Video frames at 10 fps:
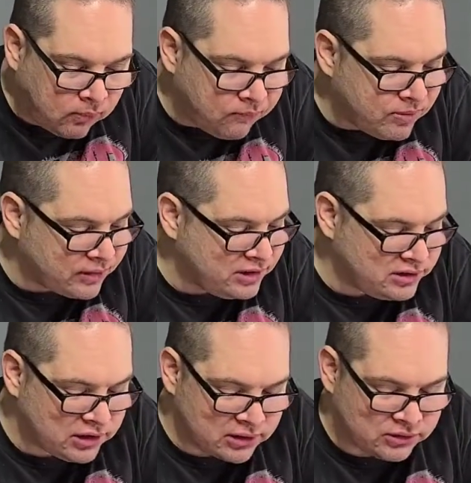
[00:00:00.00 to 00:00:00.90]
Now these
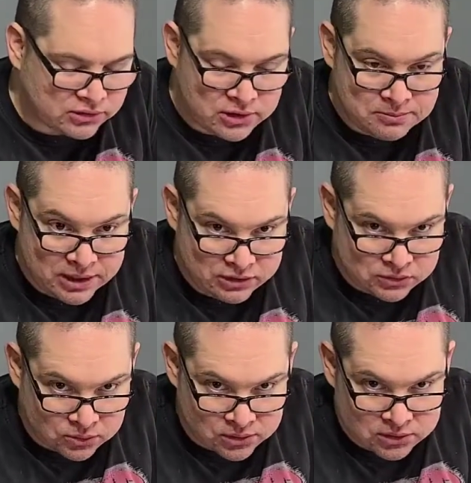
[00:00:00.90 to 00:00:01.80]
tacos aren't made
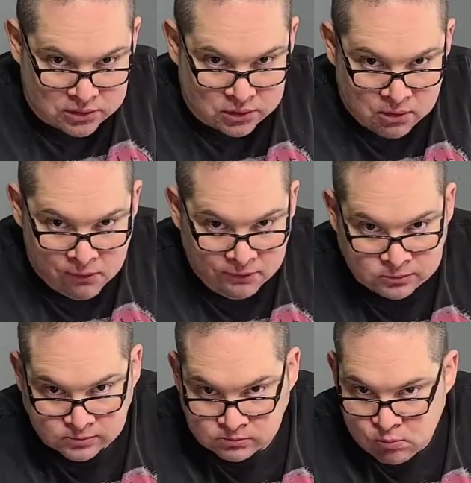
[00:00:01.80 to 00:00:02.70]
to order,
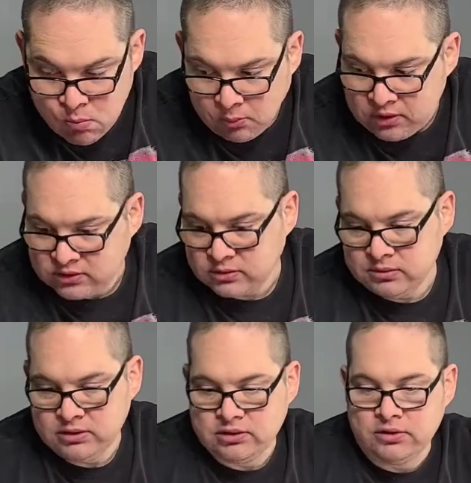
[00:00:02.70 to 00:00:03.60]
like some of
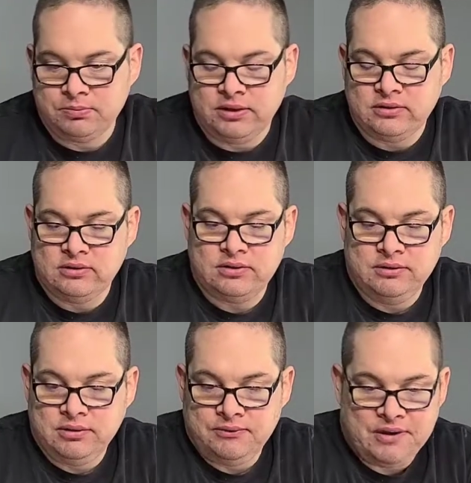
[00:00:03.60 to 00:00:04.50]
these other places,
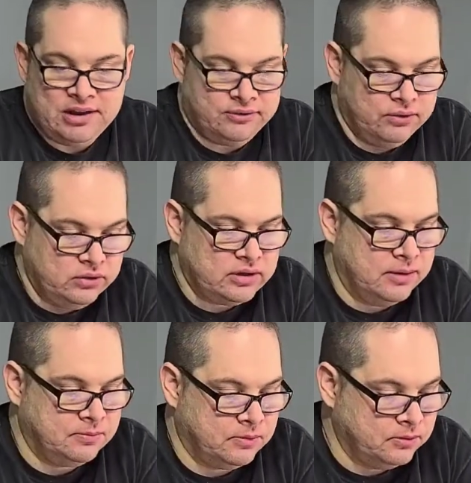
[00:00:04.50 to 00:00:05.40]
even a fast food
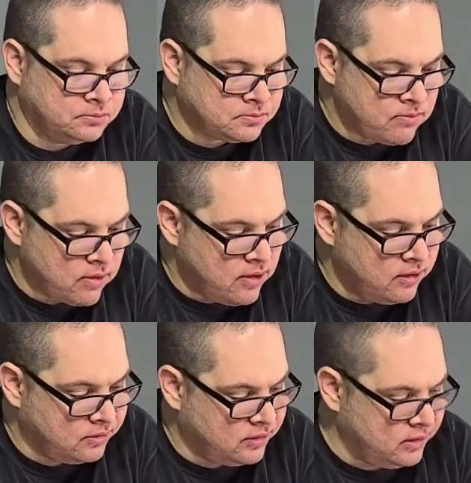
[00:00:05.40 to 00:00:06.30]
type one.
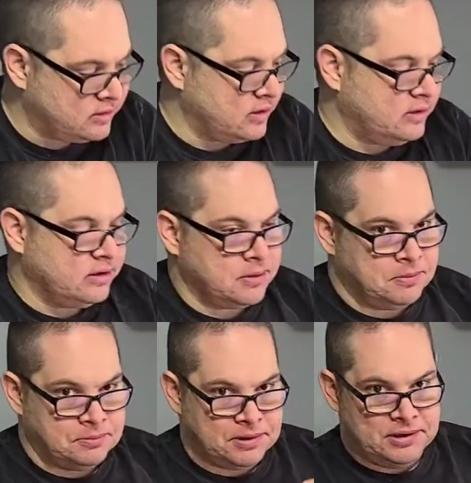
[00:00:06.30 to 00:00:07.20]
These I think they
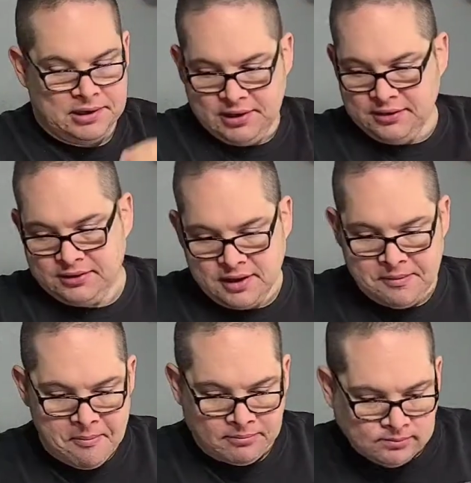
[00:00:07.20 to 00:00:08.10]
prepare ahead of
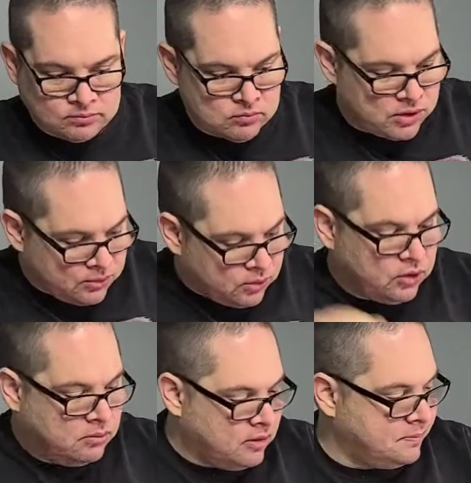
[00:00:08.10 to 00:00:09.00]
time. They roll
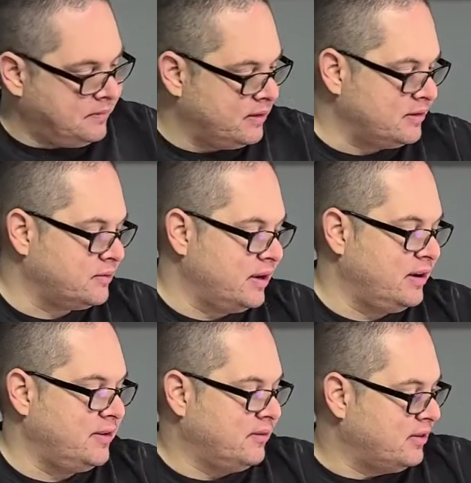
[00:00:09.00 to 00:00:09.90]
them up, and that's why they
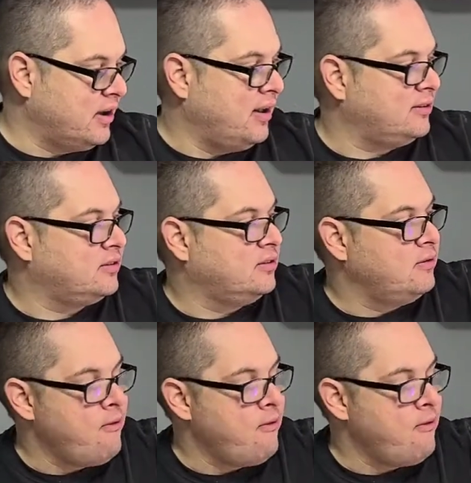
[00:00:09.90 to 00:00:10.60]
have the dots.